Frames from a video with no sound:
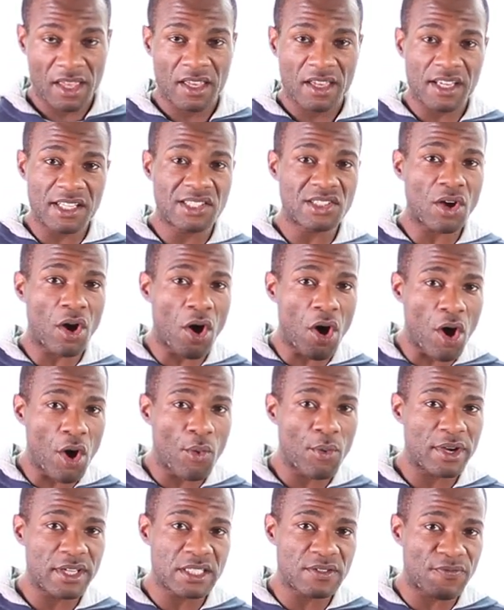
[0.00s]
It's
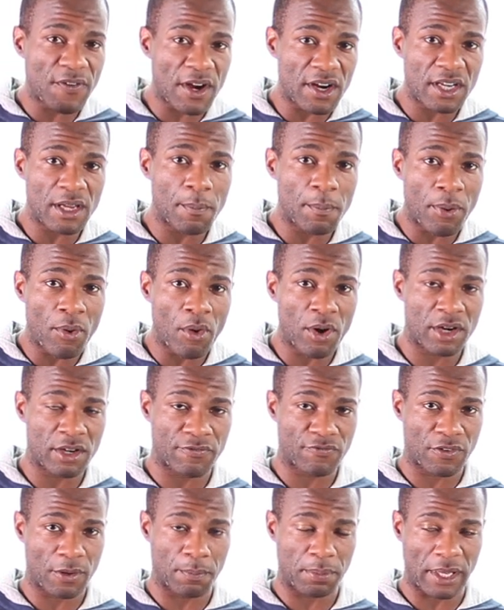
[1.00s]
always very
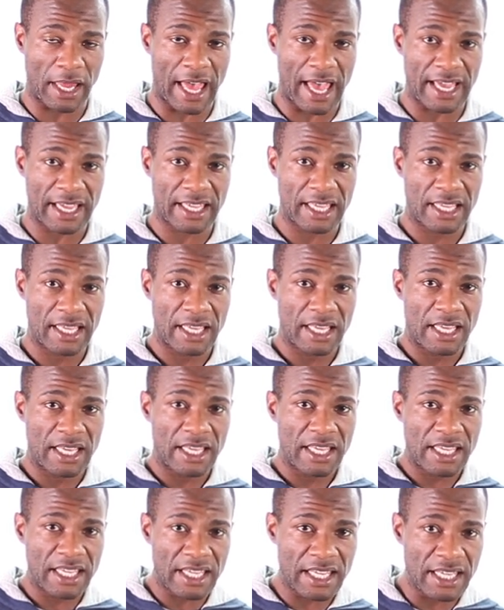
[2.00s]
important for black
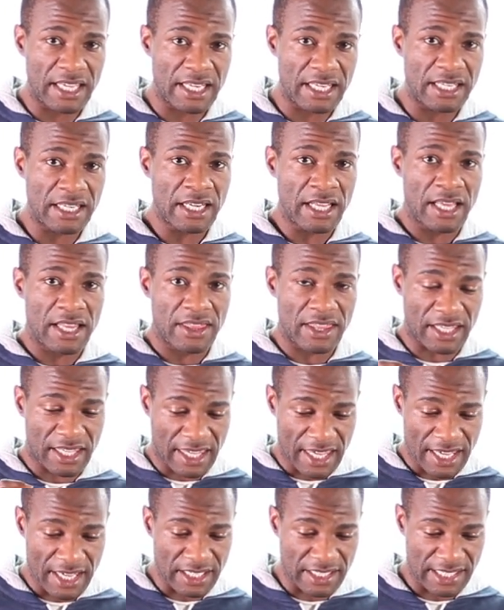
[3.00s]
in the
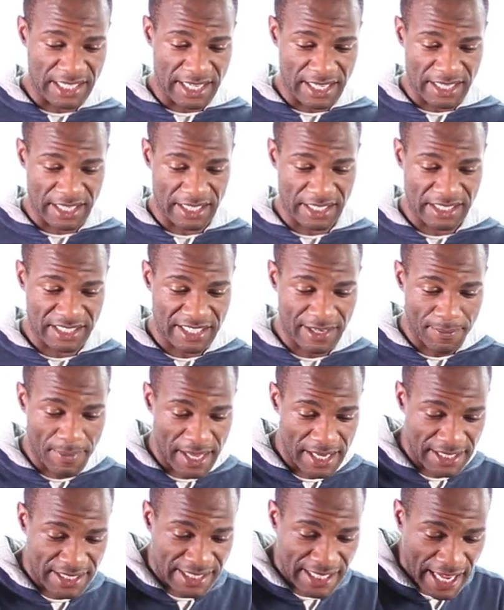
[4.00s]
king's Indian to
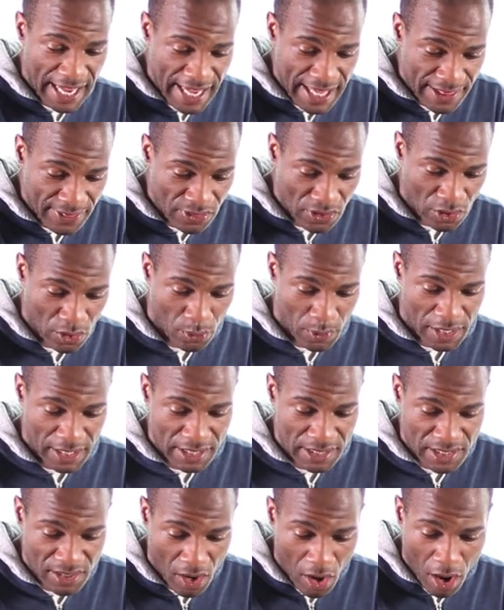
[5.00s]
maintain the
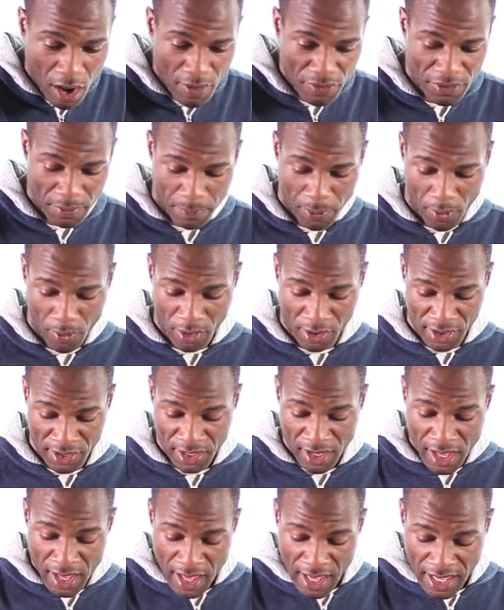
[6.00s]
queens on the
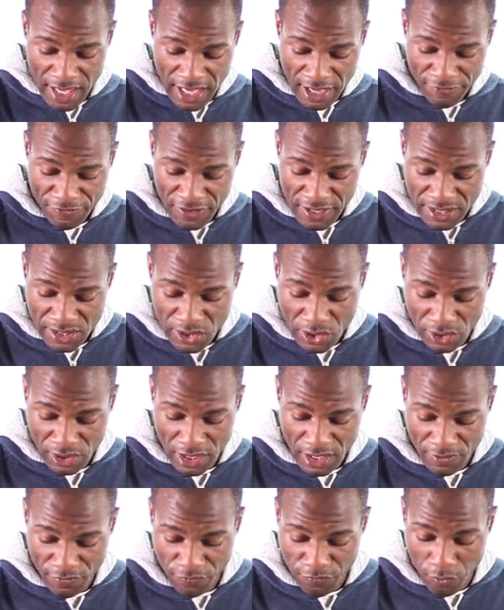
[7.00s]
board if he's
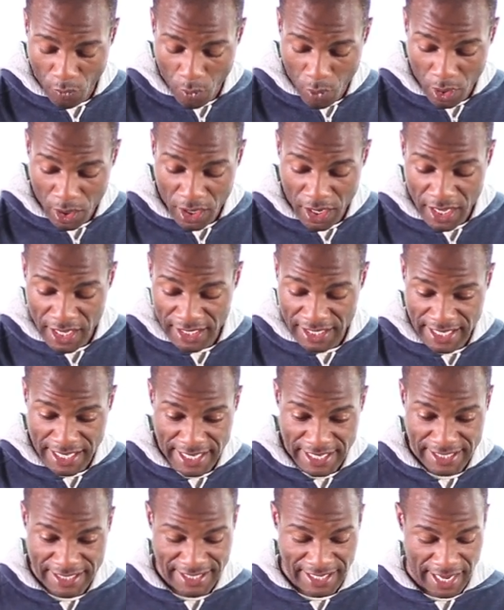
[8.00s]
looking for a
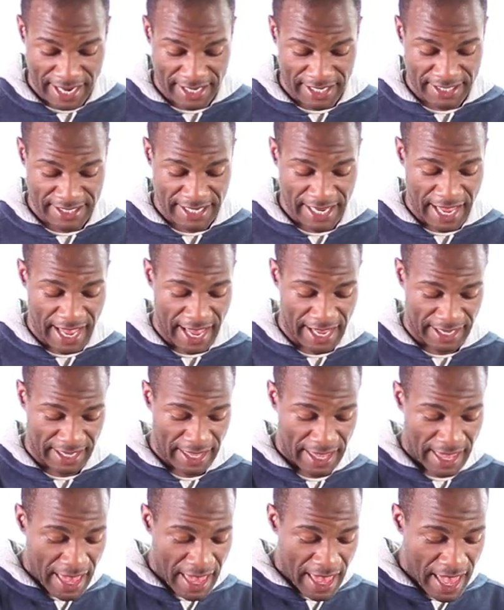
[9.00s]
kingside attack.
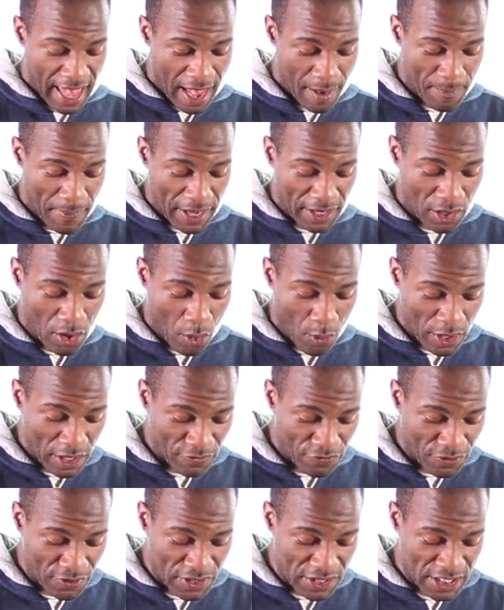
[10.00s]
And by going
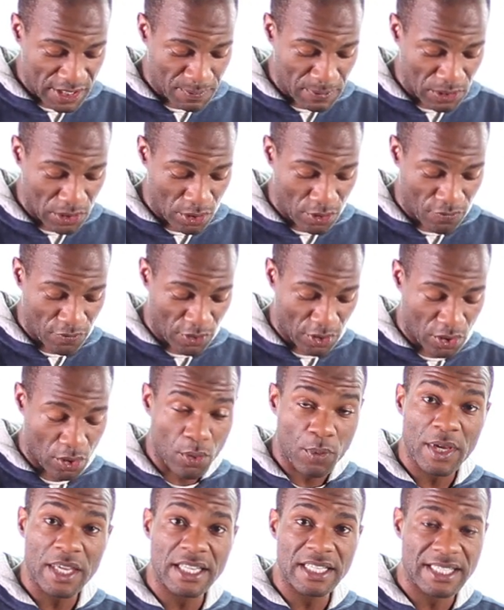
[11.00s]
for this maneuver,
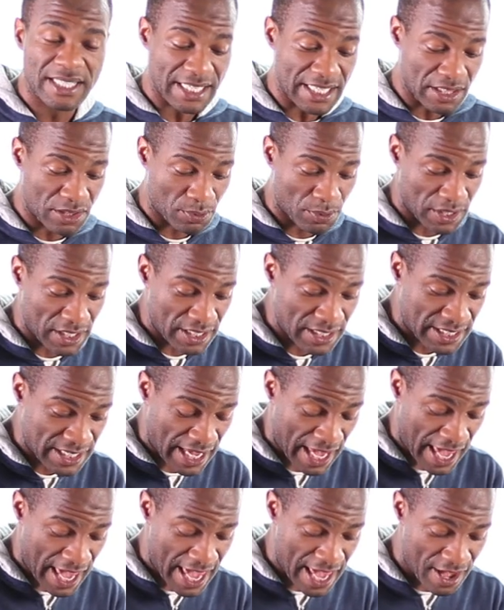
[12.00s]
queen c3
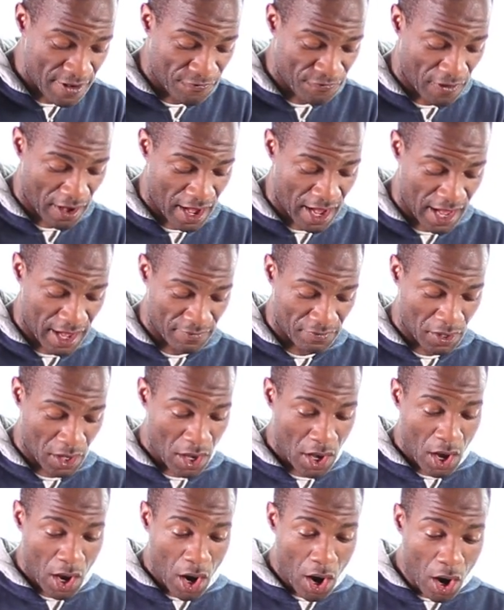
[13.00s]
to a5,
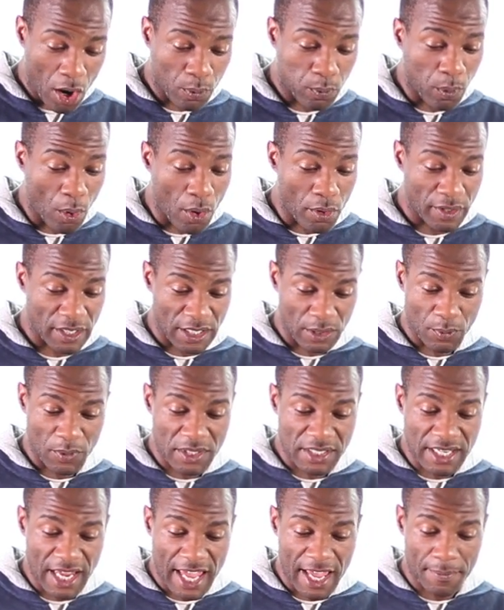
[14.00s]
Aronian
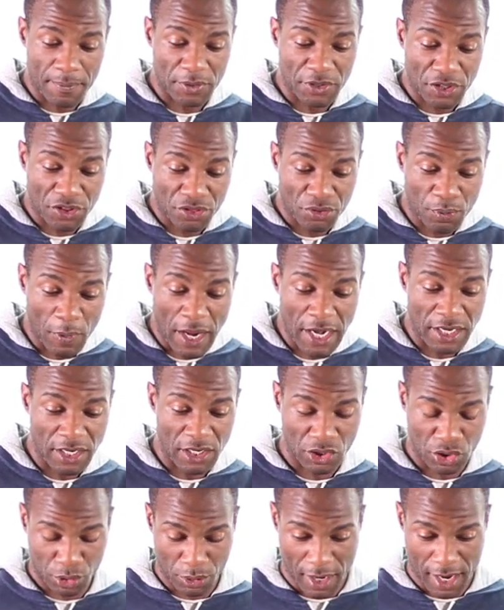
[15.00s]
was able to threaten
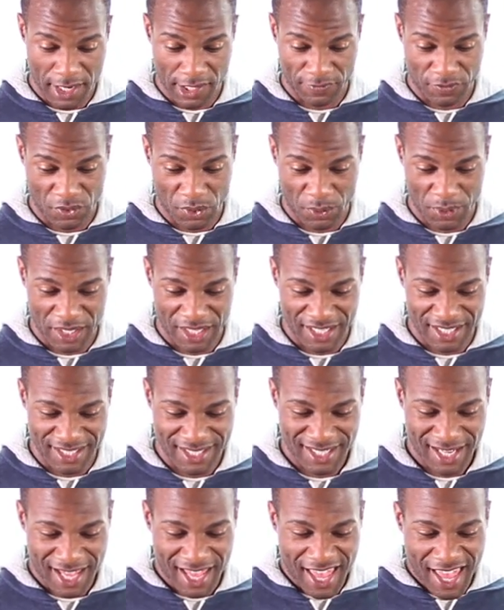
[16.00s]
a trade of
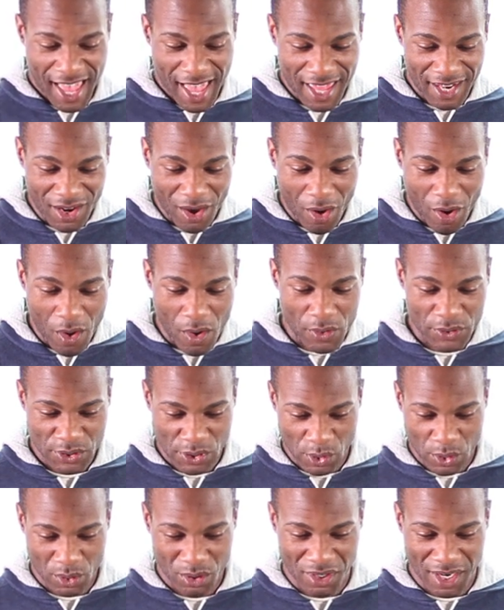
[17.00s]
queens and
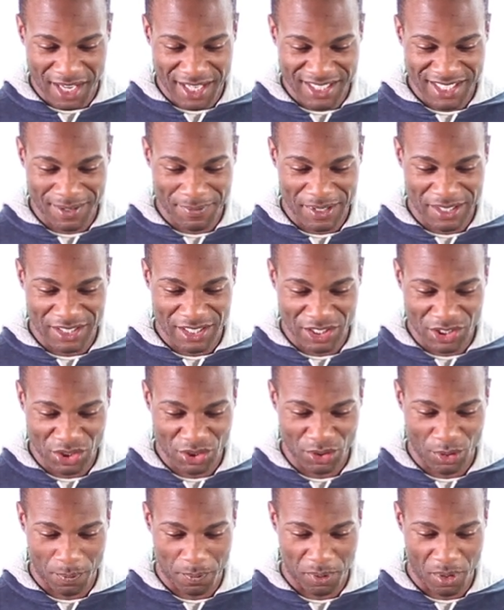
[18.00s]
also create some
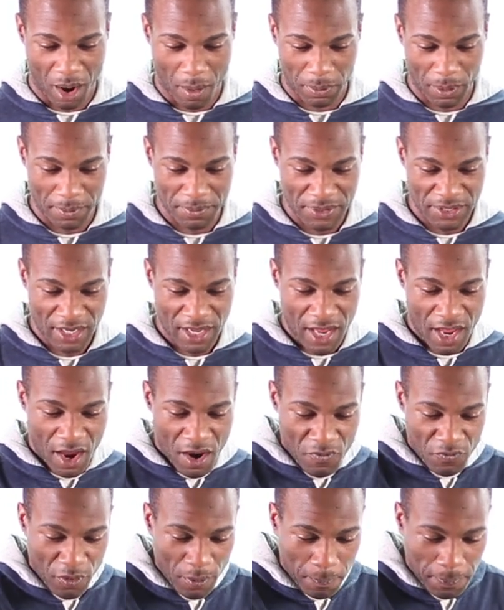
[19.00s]
additional problems
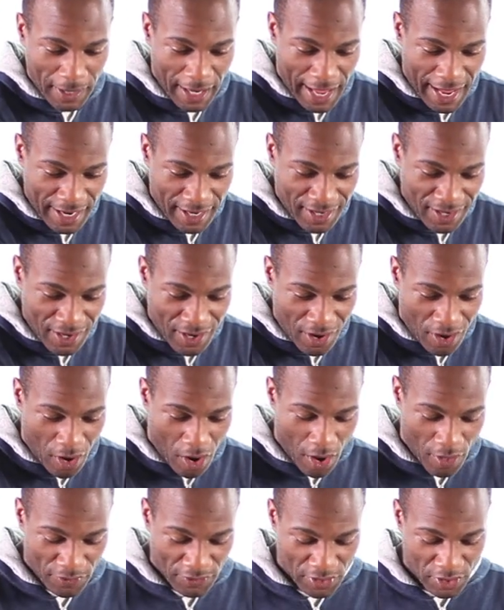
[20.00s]
for black
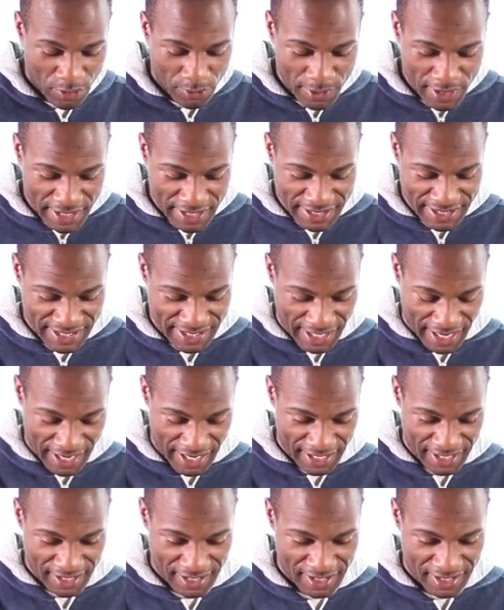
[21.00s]
on the queen side.